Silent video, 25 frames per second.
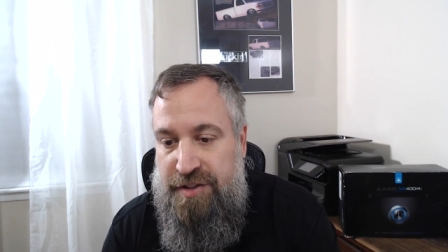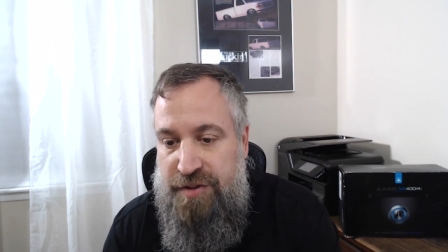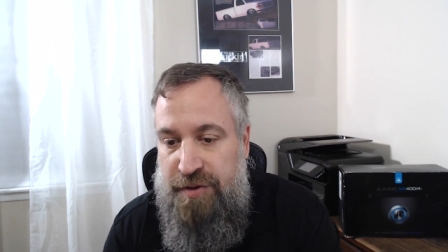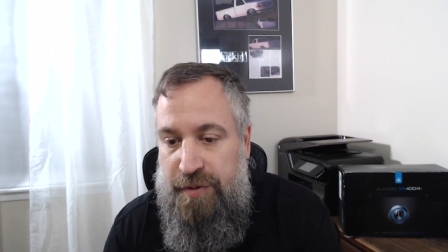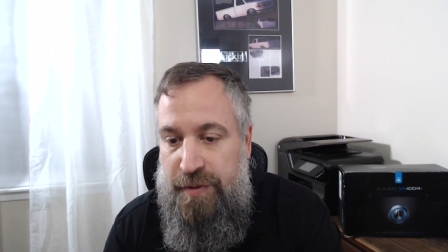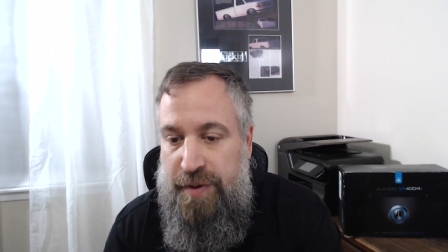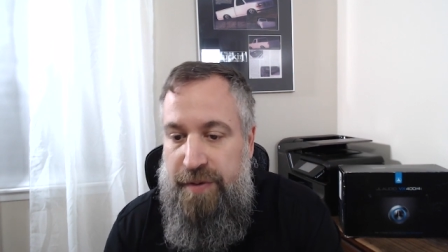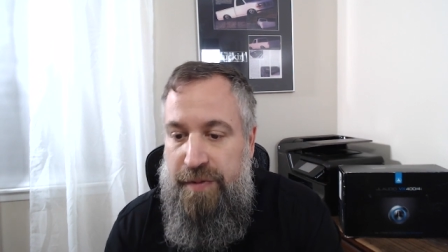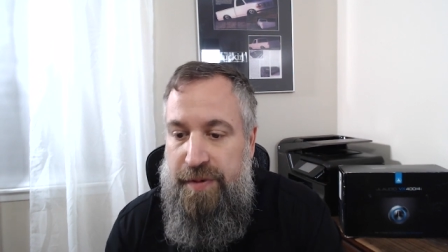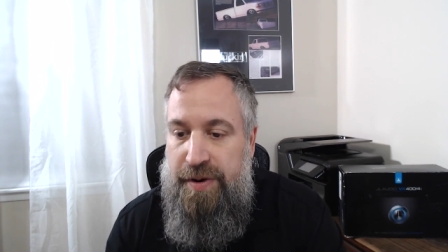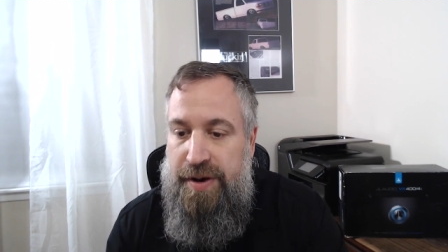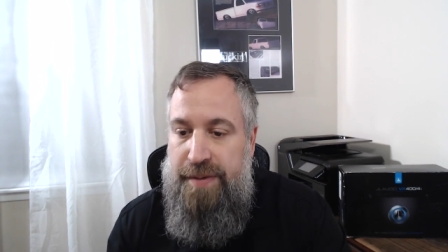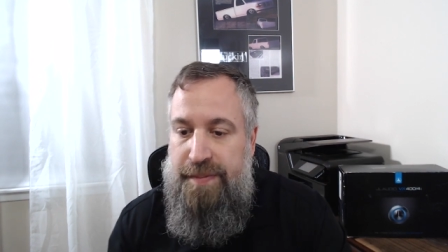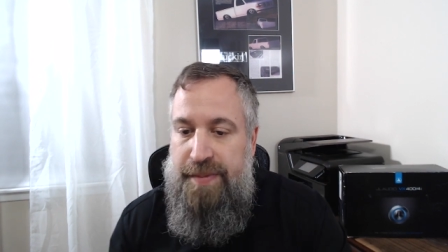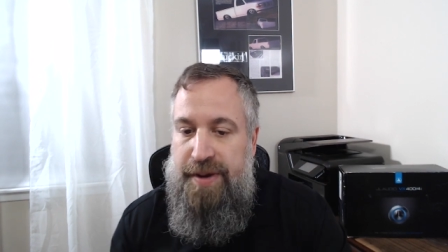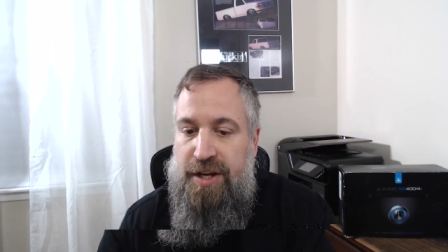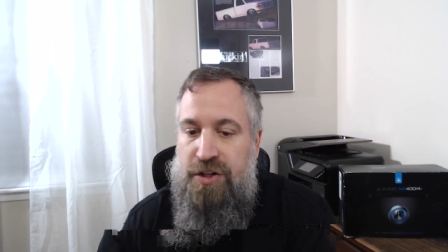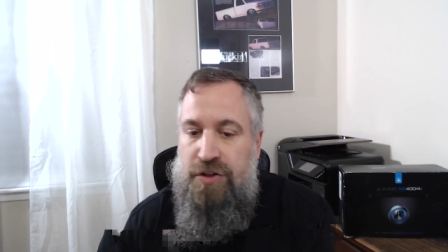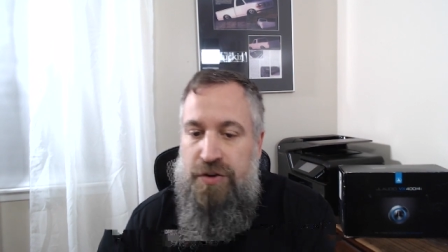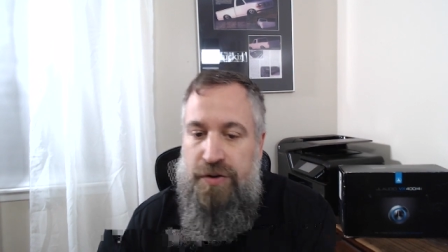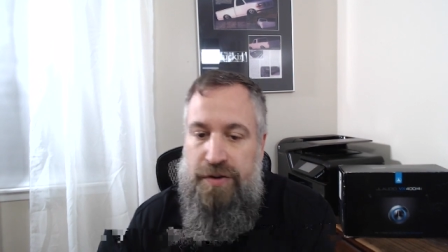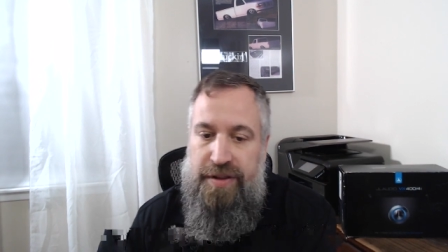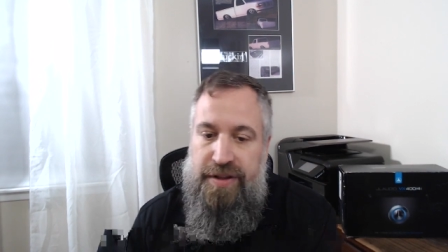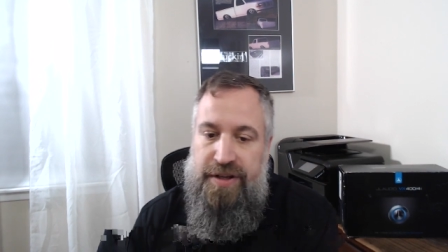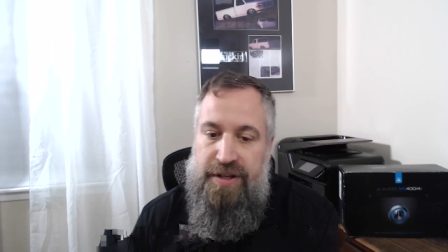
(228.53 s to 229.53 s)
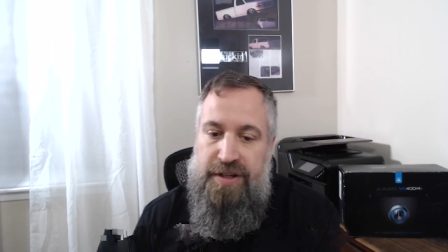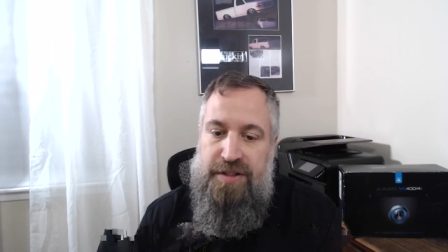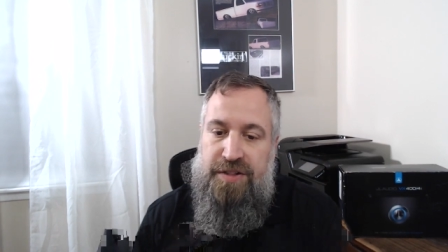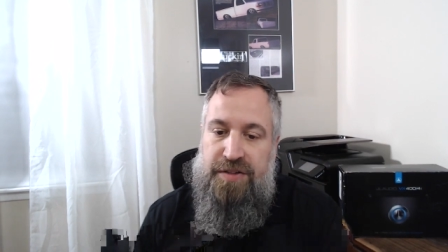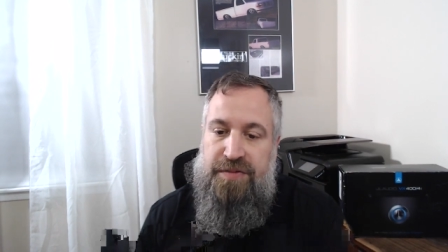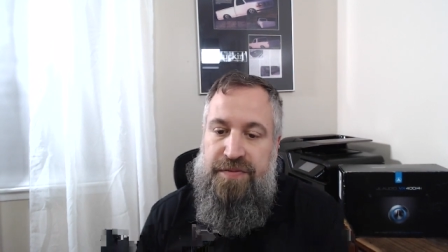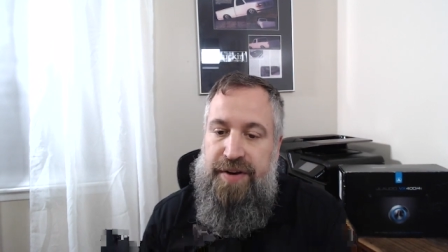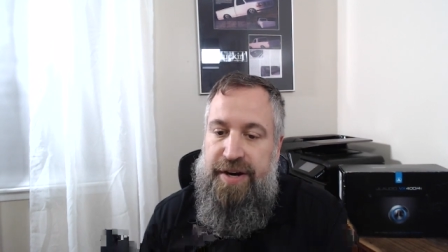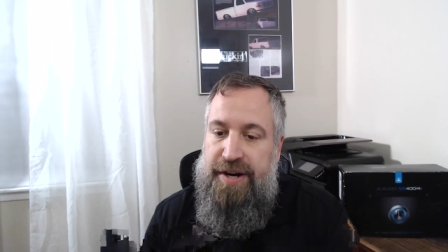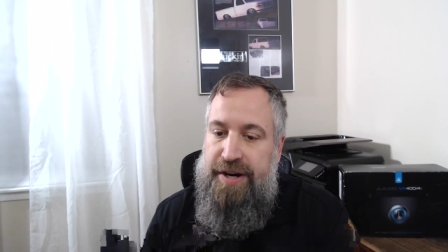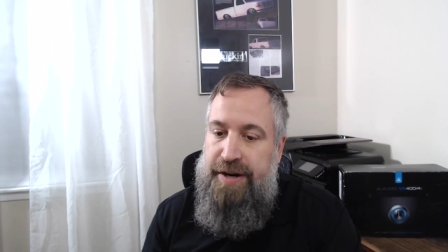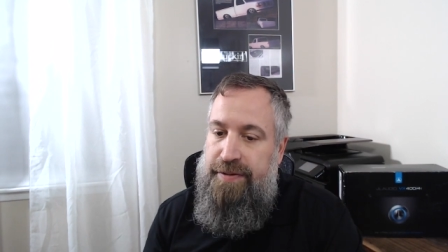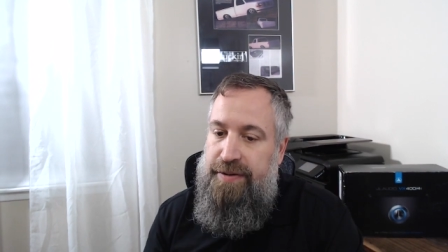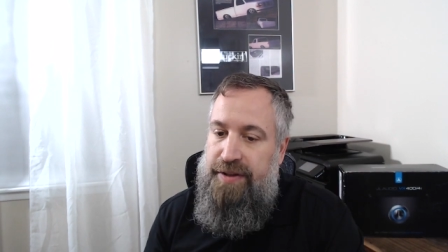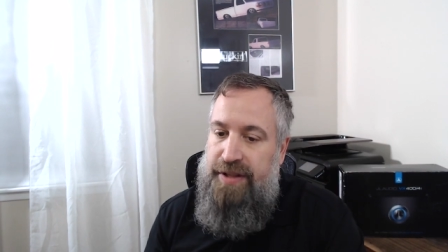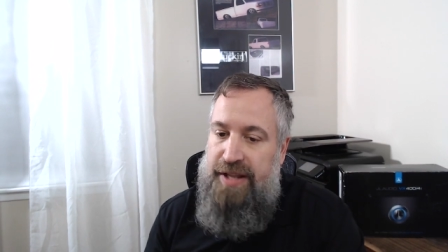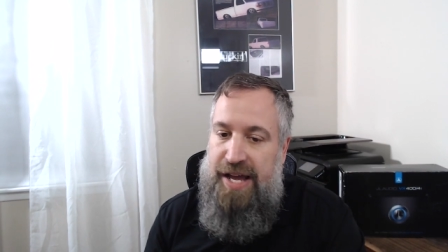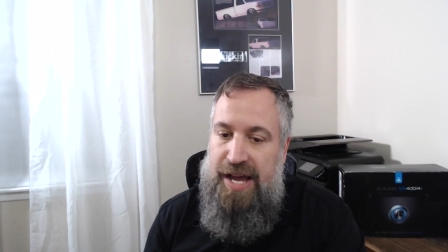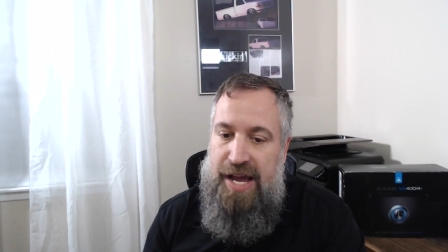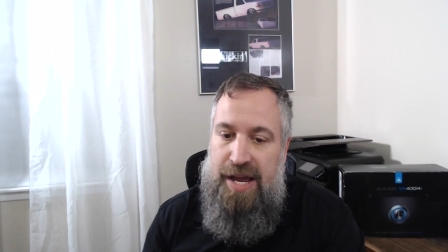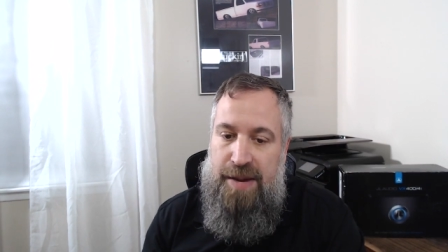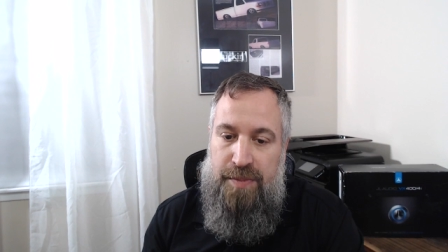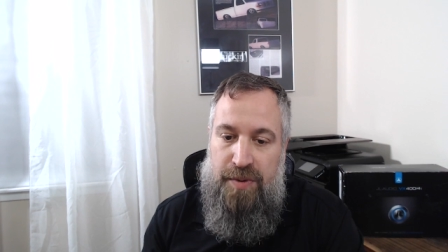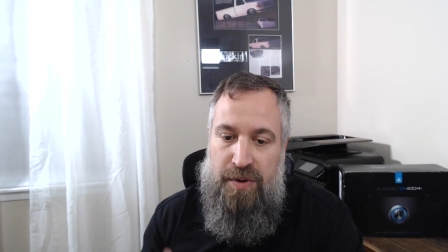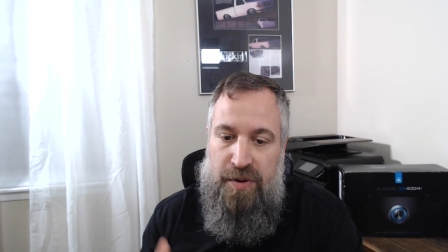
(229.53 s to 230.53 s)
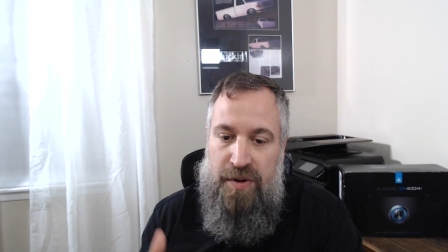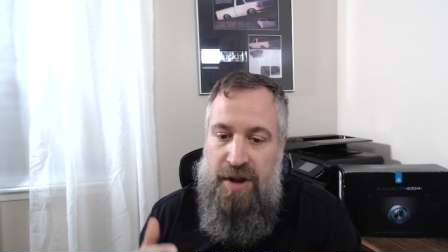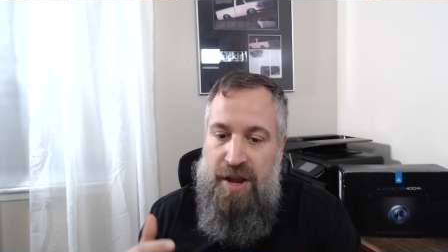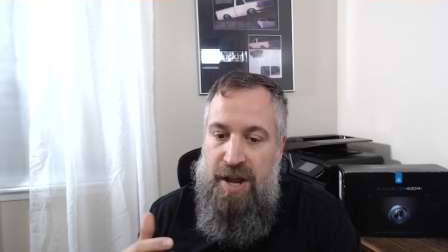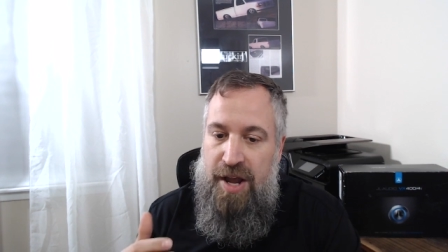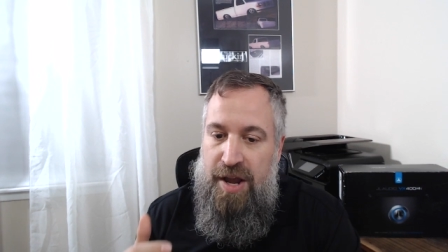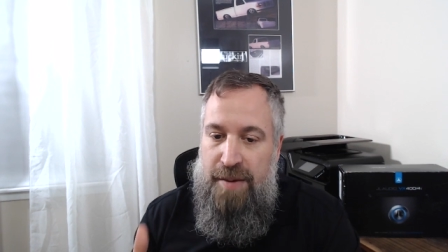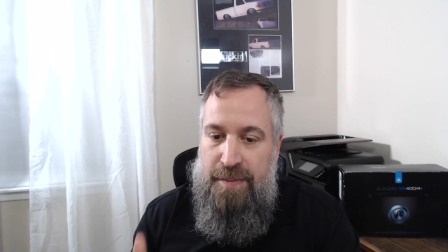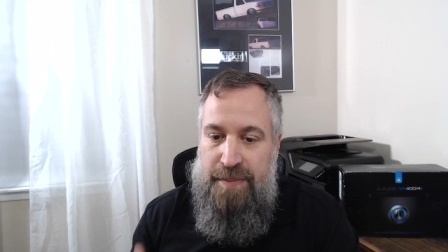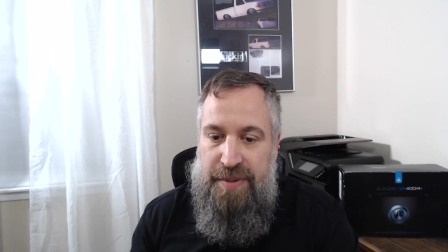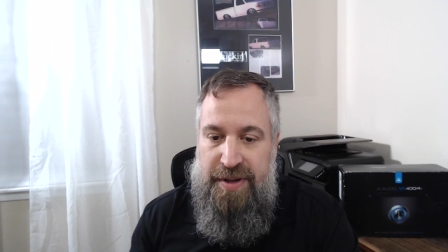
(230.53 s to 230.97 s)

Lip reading: So we want to make sure that it's very reliable,